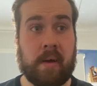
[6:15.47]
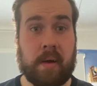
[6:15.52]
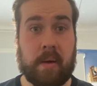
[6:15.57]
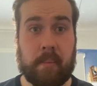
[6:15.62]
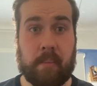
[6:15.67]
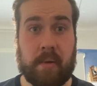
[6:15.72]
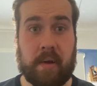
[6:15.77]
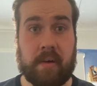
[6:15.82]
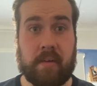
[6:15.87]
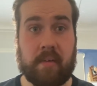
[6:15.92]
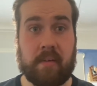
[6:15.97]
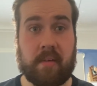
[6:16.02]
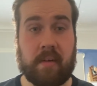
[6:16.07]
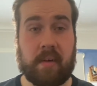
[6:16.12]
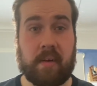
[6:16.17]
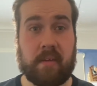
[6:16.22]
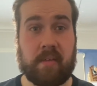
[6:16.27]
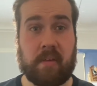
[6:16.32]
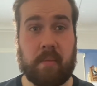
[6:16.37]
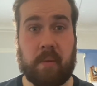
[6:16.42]
pieces that
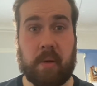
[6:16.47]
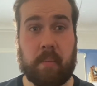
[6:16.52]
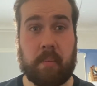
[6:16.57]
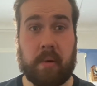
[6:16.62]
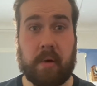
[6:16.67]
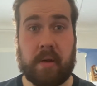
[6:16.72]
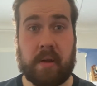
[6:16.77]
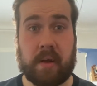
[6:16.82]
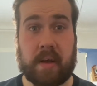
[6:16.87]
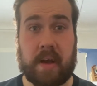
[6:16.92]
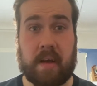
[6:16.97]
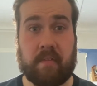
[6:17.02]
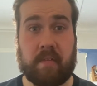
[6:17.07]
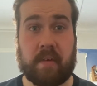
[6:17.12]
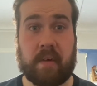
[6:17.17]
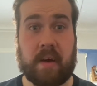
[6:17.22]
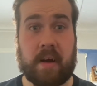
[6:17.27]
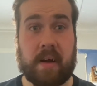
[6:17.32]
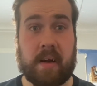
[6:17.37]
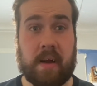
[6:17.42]
needs to be put
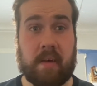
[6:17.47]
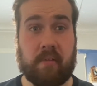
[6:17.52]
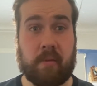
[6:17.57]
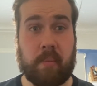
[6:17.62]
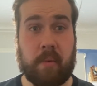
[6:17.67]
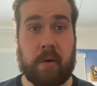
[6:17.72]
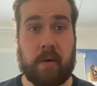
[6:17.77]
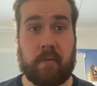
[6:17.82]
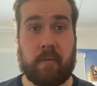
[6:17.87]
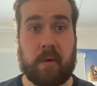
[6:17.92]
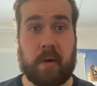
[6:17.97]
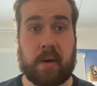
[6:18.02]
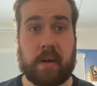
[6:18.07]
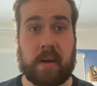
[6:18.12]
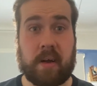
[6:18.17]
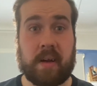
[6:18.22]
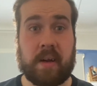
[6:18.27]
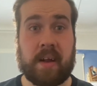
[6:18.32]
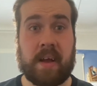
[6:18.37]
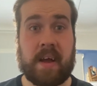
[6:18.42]
together and have a bit of work
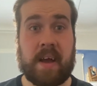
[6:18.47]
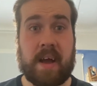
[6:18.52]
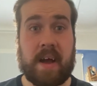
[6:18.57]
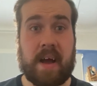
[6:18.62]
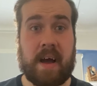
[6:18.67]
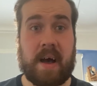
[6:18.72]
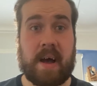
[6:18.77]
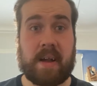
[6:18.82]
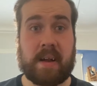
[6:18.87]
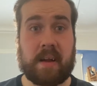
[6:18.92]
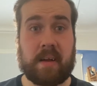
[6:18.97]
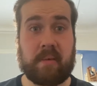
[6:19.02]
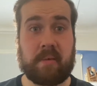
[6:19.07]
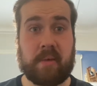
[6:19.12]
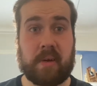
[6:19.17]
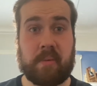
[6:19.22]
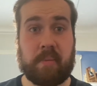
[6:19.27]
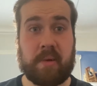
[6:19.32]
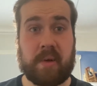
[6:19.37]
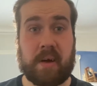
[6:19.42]
done, and then I'm
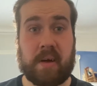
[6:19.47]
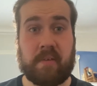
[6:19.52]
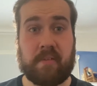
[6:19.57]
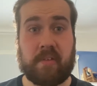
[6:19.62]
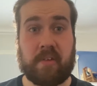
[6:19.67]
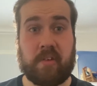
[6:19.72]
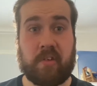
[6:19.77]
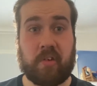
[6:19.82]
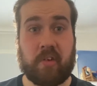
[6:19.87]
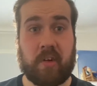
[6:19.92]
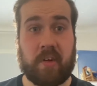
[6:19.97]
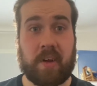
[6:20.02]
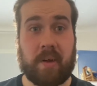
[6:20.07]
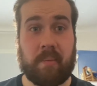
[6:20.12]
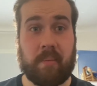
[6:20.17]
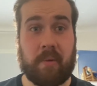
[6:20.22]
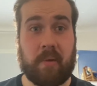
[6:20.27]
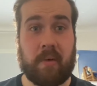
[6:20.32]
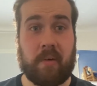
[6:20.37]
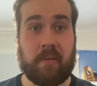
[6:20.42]
going to be able to join
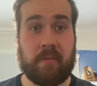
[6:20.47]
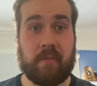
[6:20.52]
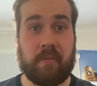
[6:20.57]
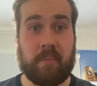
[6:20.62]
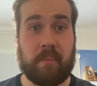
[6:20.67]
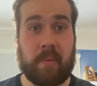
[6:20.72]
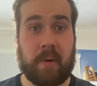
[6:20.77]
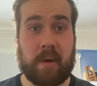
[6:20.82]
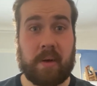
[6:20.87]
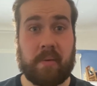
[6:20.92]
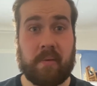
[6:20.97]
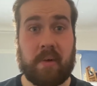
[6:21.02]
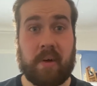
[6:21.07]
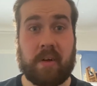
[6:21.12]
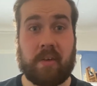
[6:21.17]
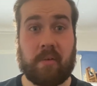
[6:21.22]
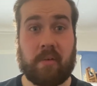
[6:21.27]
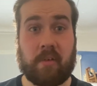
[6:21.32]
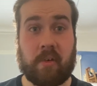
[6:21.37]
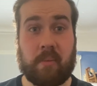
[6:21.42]
them on bike
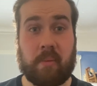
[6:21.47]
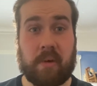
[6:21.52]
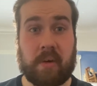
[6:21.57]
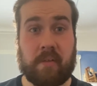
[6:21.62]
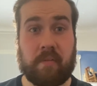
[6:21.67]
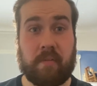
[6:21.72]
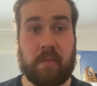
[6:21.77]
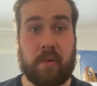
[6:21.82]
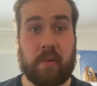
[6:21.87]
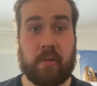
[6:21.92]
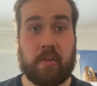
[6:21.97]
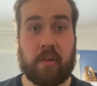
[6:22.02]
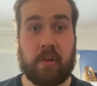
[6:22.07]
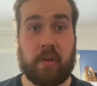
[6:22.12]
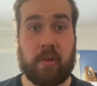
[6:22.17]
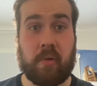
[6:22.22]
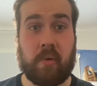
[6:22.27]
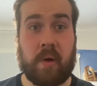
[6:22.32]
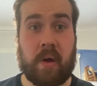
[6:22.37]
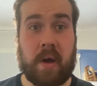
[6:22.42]
rides, which I'm looking forward
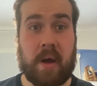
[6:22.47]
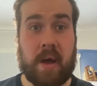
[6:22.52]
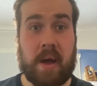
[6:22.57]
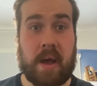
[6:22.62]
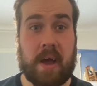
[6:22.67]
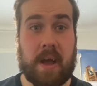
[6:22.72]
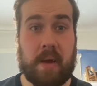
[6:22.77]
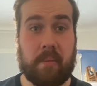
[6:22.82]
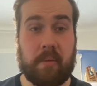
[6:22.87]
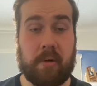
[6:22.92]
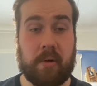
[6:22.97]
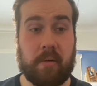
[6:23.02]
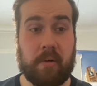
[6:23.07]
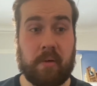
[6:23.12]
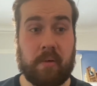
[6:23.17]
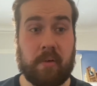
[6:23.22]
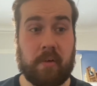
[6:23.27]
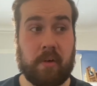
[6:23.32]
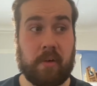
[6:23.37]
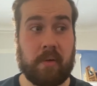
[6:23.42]
to able
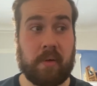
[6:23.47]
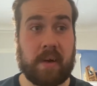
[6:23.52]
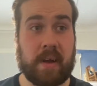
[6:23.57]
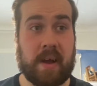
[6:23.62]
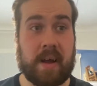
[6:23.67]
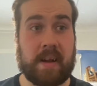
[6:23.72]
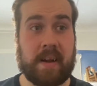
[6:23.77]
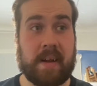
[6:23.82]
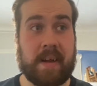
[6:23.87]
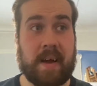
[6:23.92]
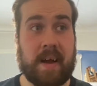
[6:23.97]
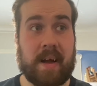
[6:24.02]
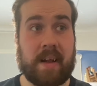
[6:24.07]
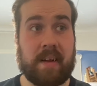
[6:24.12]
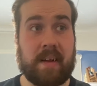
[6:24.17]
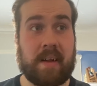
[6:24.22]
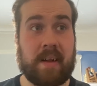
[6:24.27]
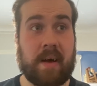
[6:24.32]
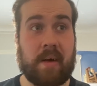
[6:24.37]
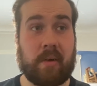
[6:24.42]
to do again
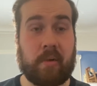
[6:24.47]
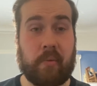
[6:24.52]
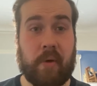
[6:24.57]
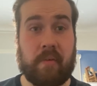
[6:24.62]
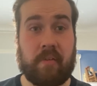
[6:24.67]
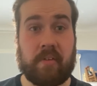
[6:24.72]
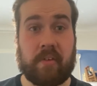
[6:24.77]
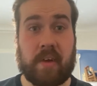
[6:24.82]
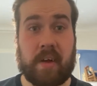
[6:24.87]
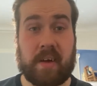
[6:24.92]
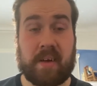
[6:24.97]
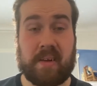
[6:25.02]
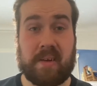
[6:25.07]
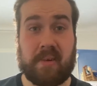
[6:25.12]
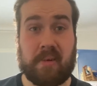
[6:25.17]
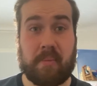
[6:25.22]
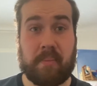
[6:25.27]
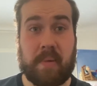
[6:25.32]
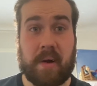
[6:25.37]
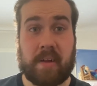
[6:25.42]
now the weather's getting a
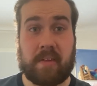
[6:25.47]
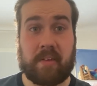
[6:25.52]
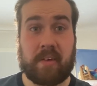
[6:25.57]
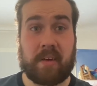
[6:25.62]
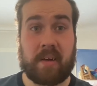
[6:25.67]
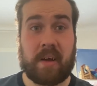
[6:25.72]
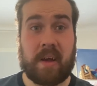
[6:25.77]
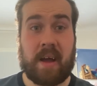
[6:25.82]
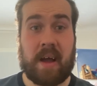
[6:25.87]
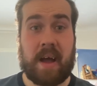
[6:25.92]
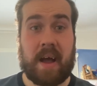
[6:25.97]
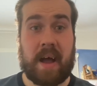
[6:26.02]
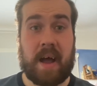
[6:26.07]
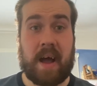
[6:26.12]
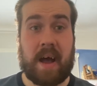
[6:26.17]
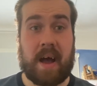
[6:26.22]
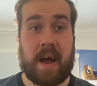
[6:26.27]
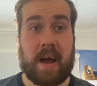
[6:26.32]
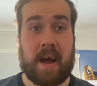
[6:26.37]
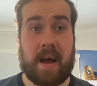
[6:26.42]
lot better.
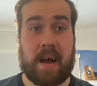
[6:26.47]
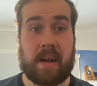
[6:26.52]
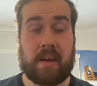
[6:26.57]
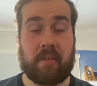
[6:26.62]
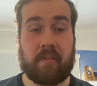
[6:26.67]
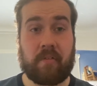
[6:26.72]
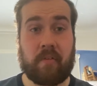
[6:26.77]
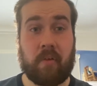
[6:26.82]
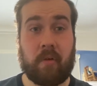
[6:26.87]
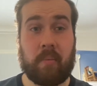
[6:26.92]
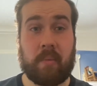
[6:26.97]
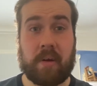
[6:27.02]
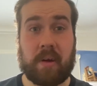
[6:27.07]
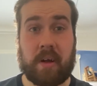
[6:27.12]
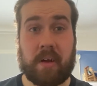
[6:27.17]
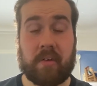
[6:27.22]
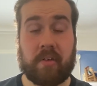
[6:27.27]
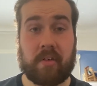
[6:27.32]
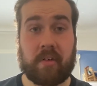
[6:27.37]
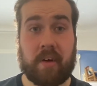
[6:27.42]
And for my
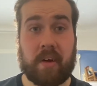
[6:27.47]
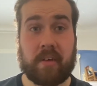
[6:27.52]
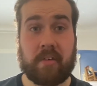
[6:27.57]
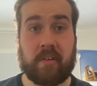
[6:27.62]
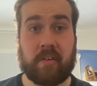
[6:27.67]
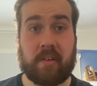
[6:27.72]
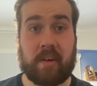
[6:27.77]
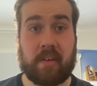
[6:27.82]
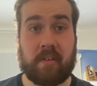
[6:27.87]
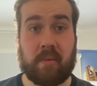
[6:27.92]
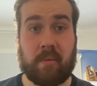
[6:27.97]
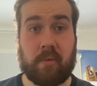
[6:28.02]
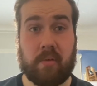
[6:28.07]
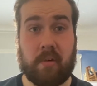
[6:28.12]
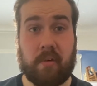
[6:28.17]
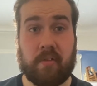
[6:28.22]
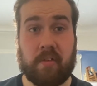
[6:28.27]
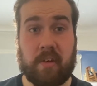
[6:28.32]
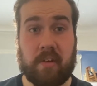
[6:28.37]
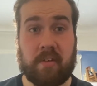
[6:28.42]
lunch I just had some
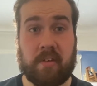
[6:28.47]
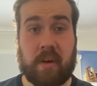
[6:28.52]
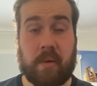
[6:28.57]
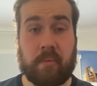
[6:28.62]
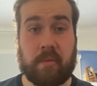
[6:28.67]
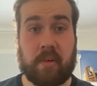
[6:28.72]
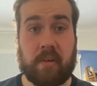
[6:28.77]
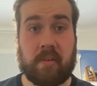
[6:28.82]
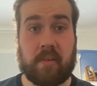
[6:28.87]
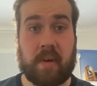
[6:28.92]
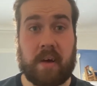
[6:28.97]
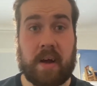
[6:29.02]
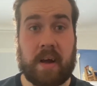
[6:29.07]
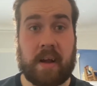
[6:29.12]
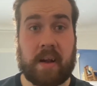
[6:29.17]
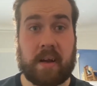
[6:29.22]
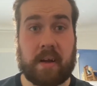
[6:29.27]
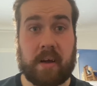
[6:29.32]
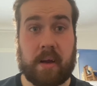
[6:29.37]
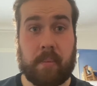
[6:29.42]
soft cheese sandwiches
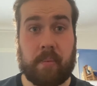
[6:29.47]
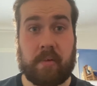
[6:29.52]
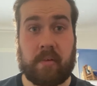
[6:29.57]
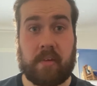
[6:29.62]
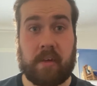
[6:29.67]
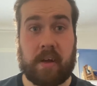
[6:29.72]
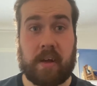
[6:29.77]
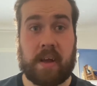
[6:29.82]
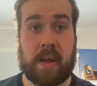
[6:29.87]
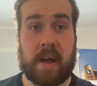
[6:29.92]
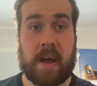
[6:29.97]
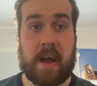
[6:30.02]
and a cup of tea,